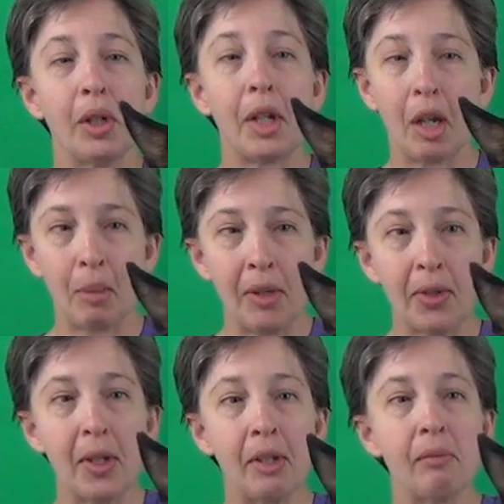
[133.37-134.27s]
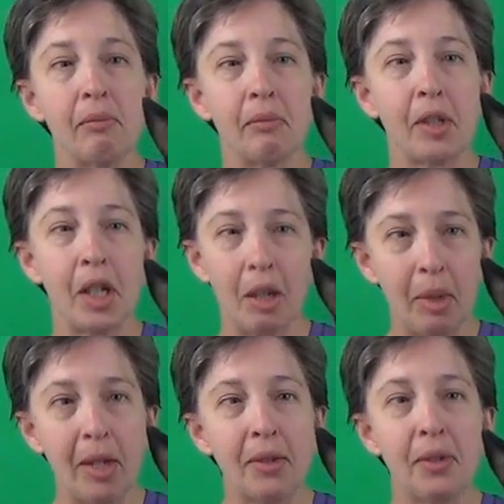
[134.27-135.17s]
Come and sit,
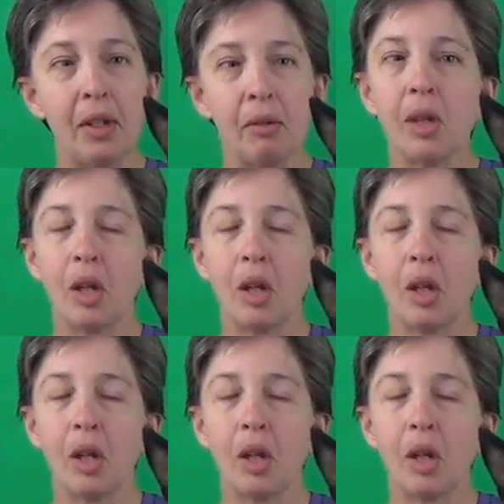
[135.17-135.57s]
come and sit.